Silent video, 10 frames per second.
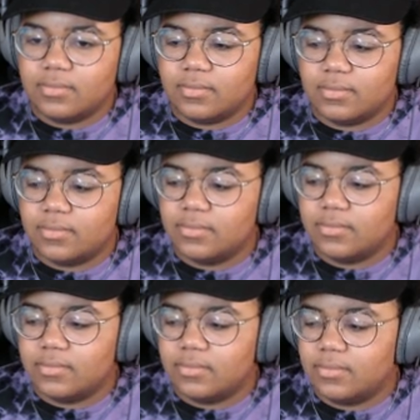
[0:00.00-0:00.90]

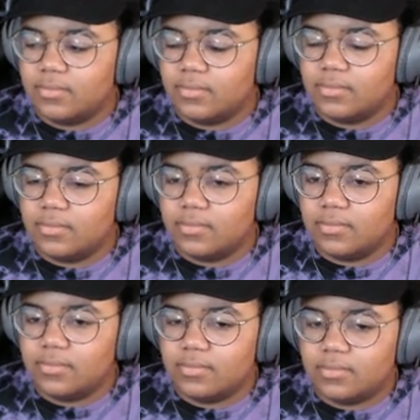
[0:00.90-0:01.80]

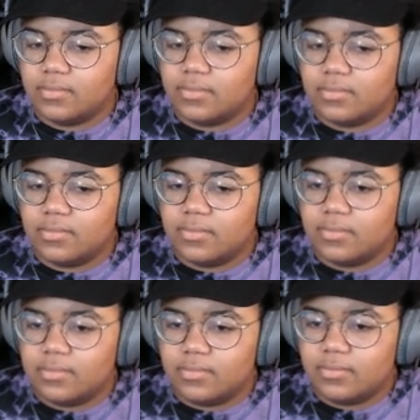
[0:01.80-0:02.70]

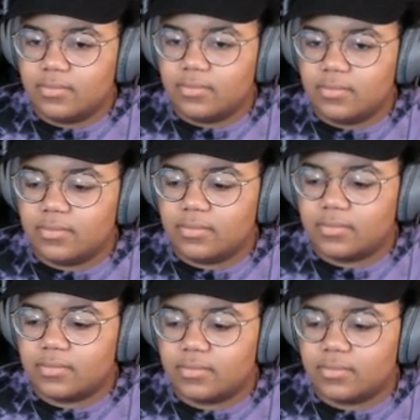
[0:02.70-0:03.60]

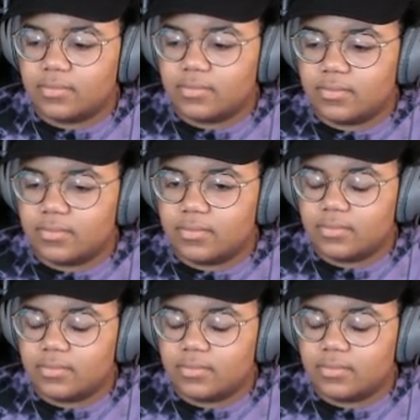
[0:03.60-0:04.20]
This person isn't speaking.